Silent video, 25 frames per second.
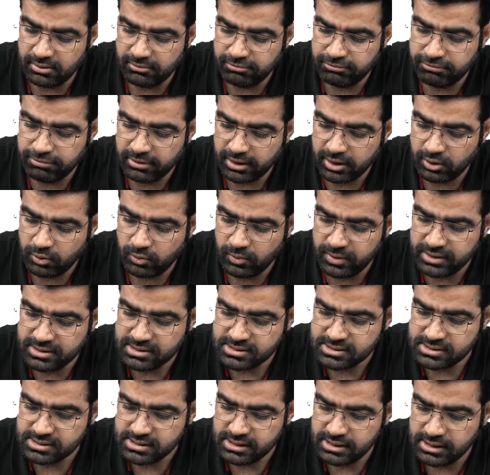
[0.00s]

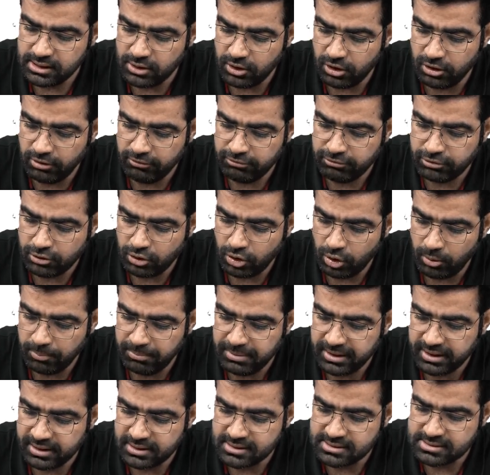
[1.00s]
frequency of
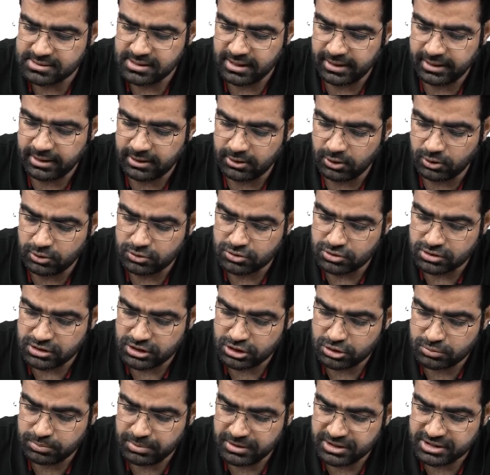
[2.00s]
tropical cyclones,
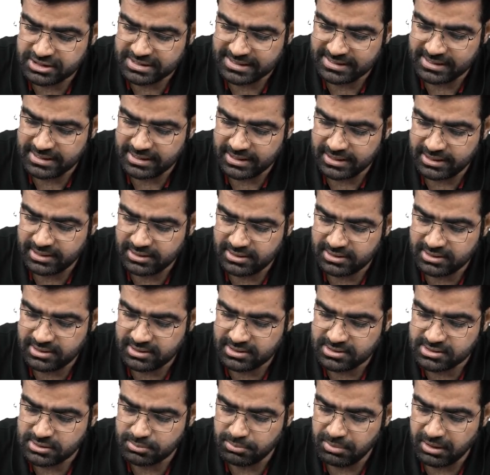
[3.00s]
especially in
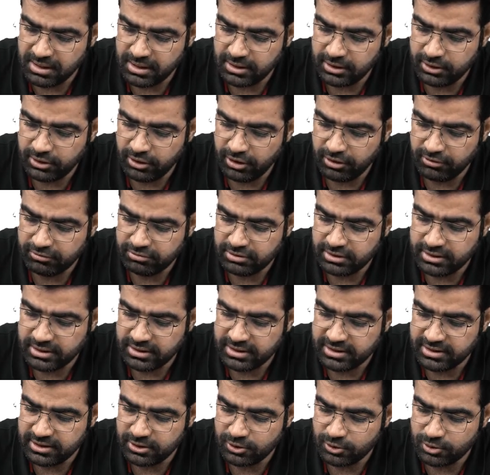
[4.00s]
this part of the
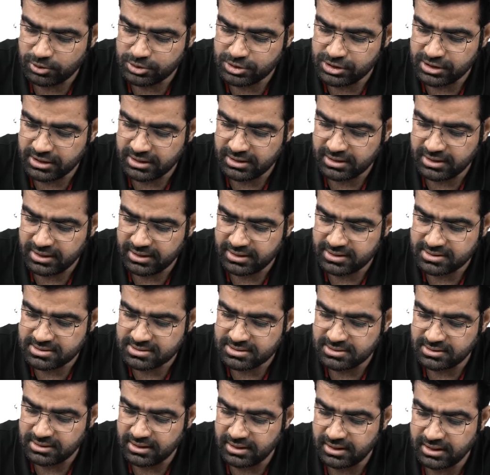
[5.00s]
Indian Ocean, that is
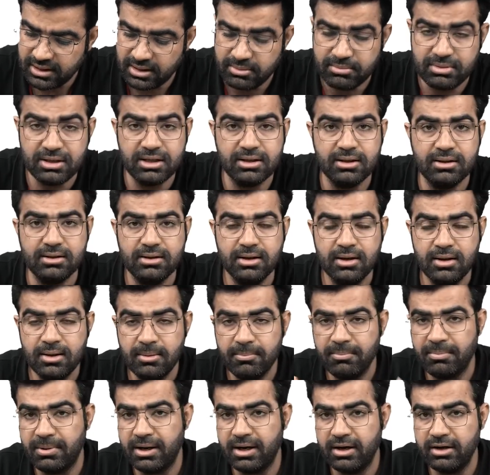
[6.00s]
the Arabian
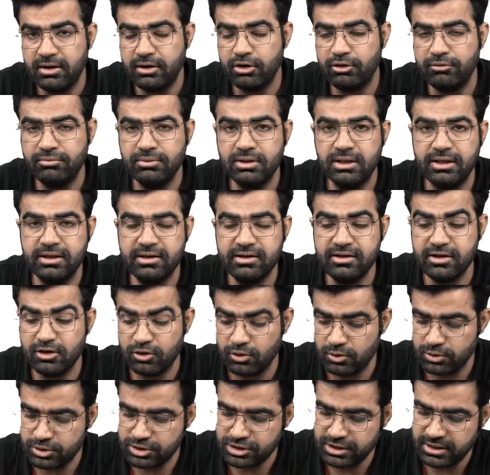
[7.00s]
part of the Indian
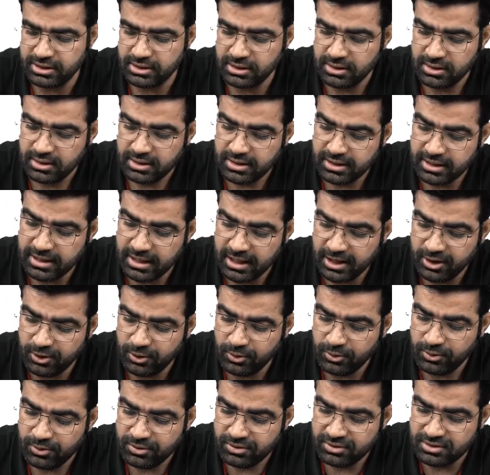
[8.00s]
Ocean.
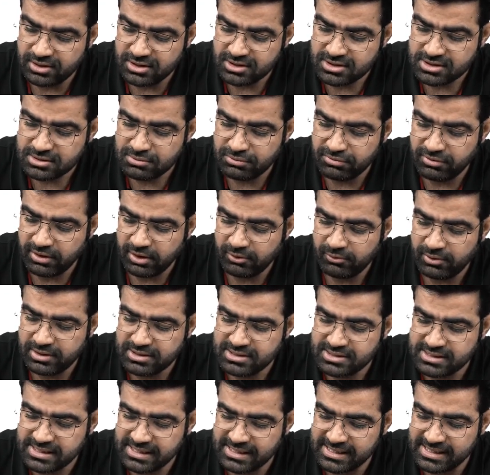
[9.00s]
Now this
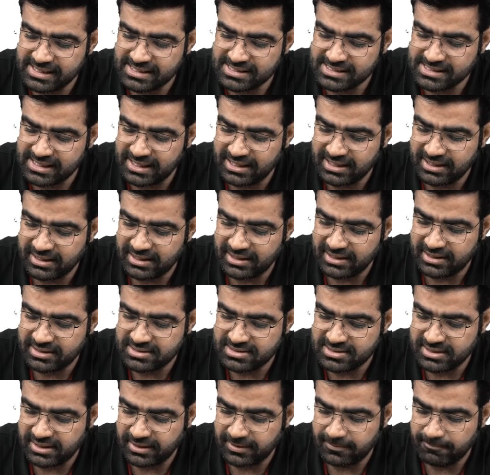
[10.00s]
frequency is
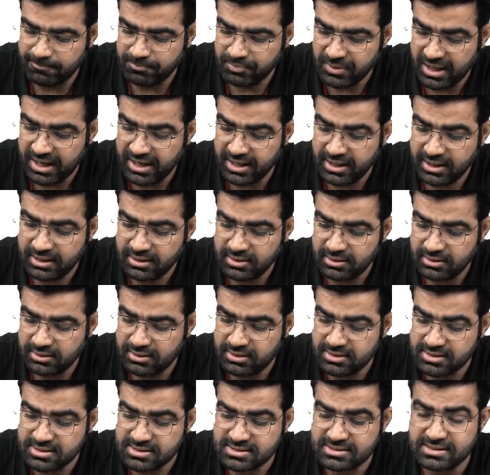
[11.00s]
increasing, and
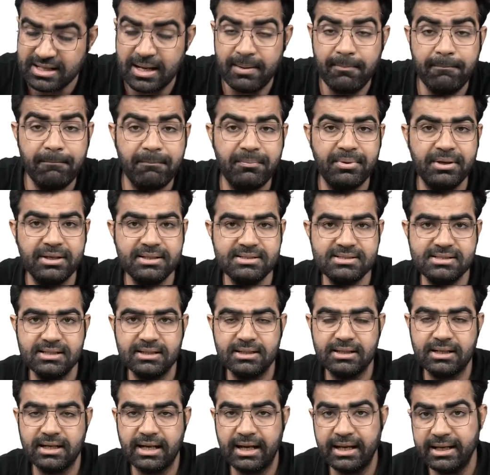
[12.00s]
this temperature
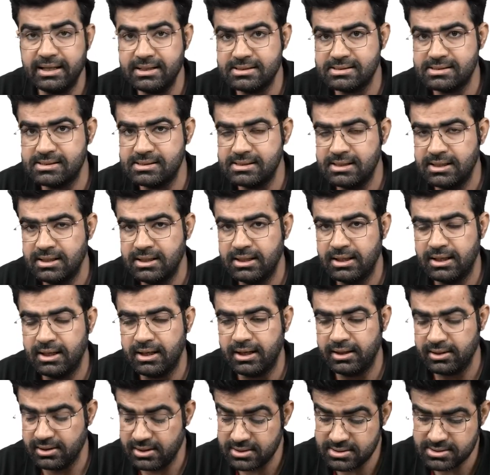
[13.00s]
rise
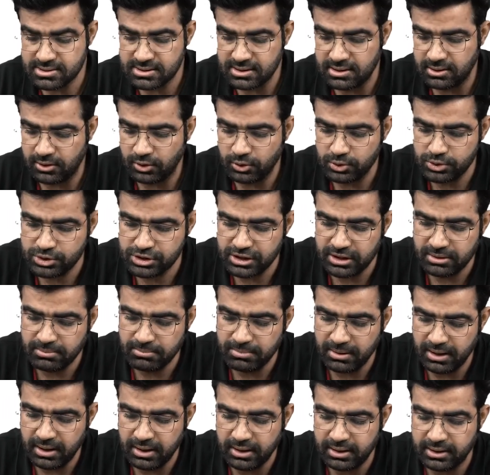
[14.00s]
in this ocean
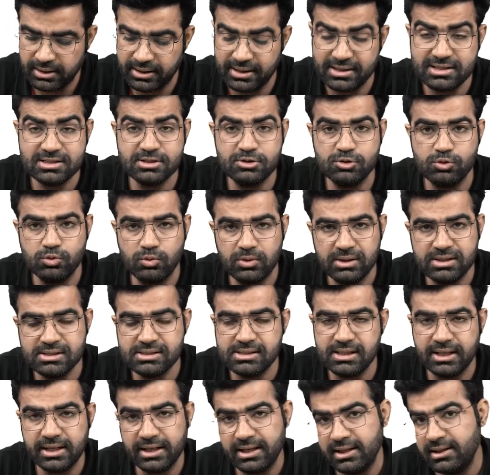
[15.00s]
part is once
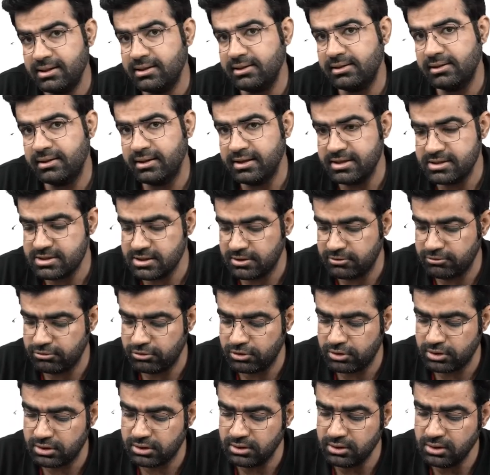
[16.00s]
again the reason
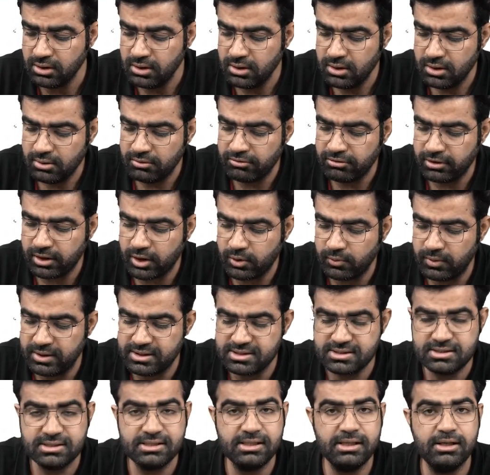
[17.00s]
for the
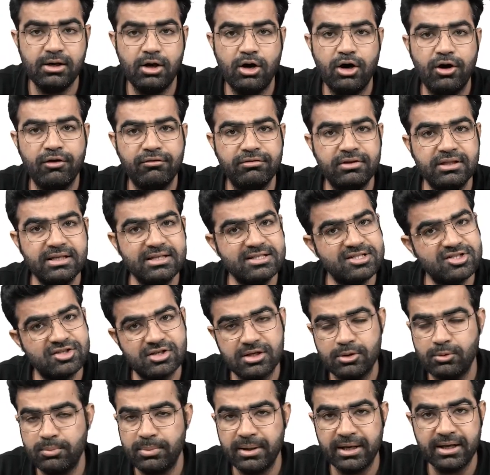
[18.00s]
frequency of these
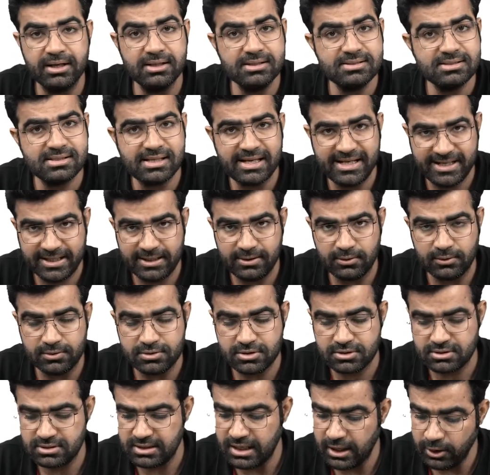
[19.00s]
tropical
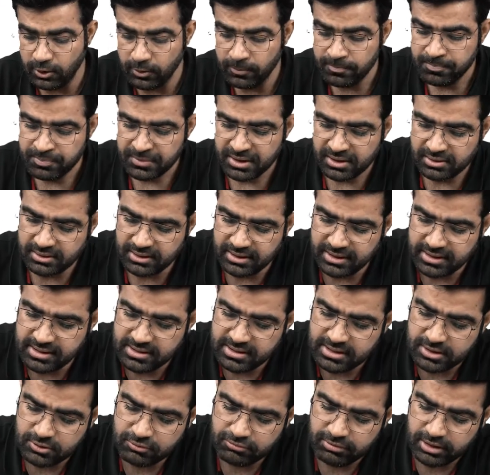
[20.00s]
cyclones. Now the
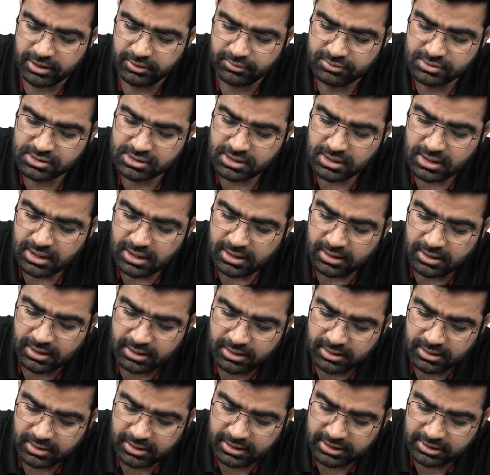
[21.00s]
heat waves,
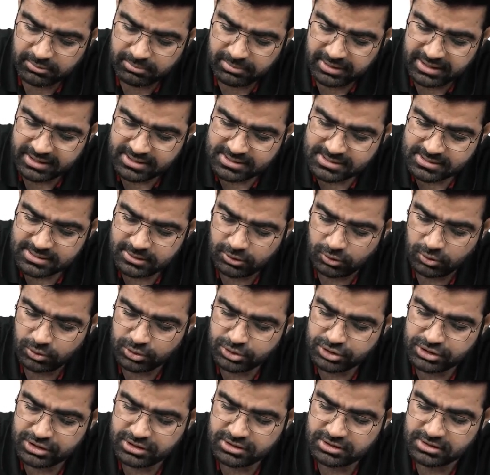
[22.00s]
it means the
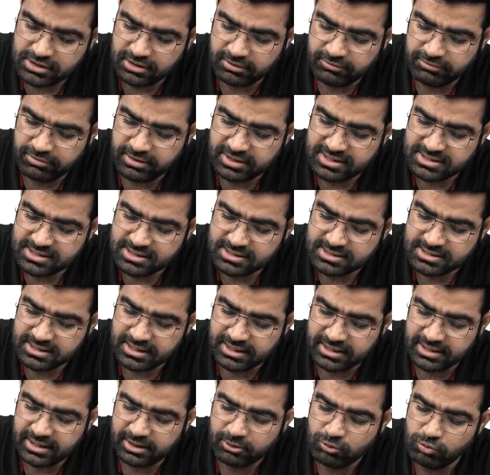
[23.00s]
ocean surface is
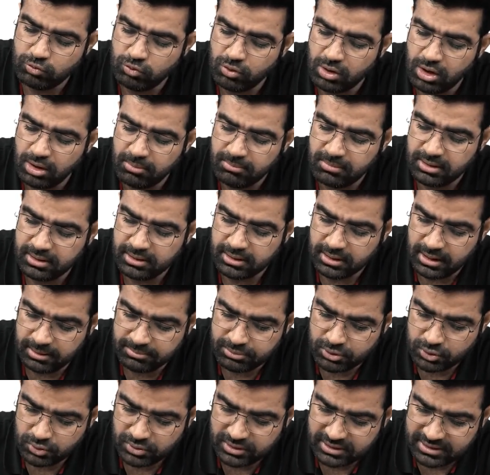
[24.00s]
getting warmer up
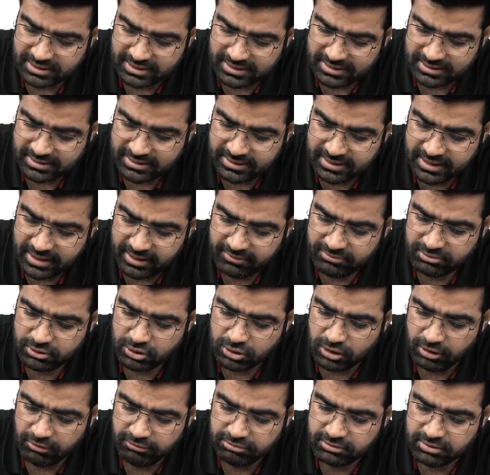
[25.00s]
to the depth
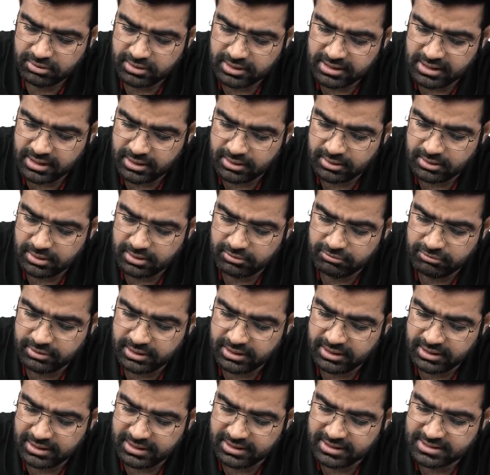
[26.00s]
of 300 feet.
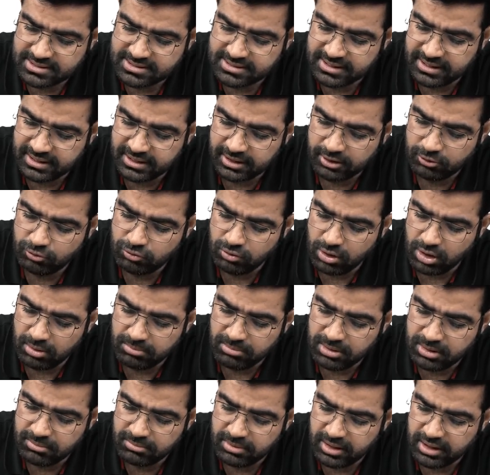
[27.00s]
It is getting
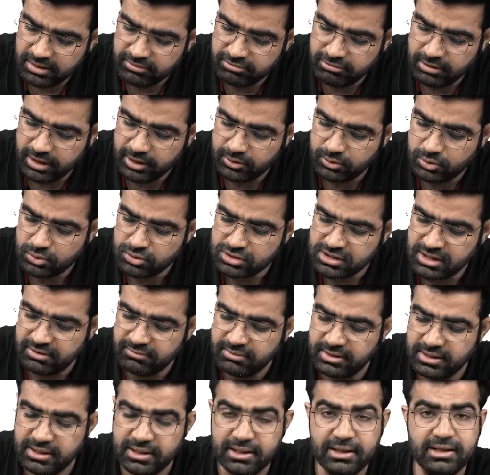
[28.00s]
warmer by 5 to
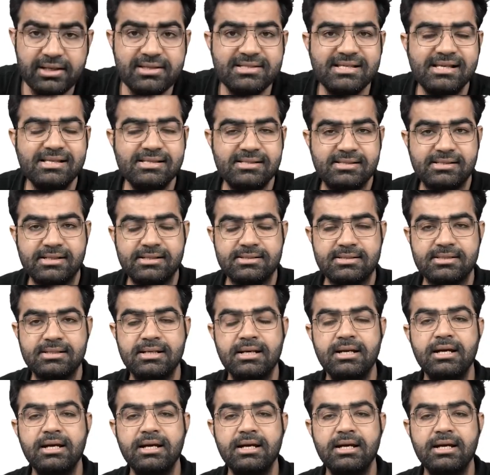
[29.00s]
7 degrees Celsius.